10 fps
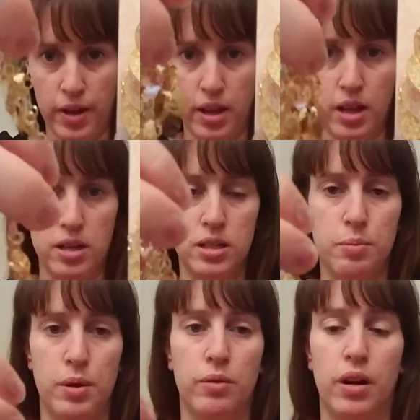I can get to
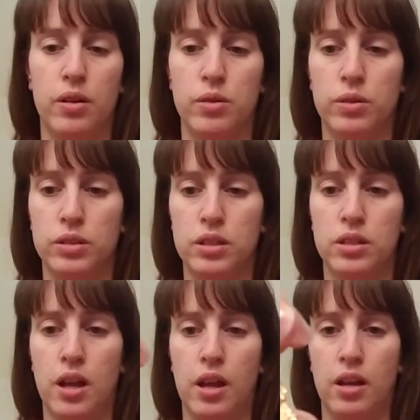spin around, hold
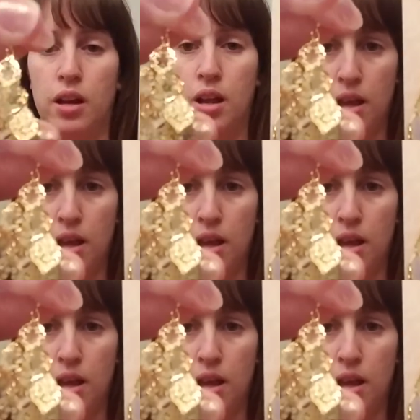some hand.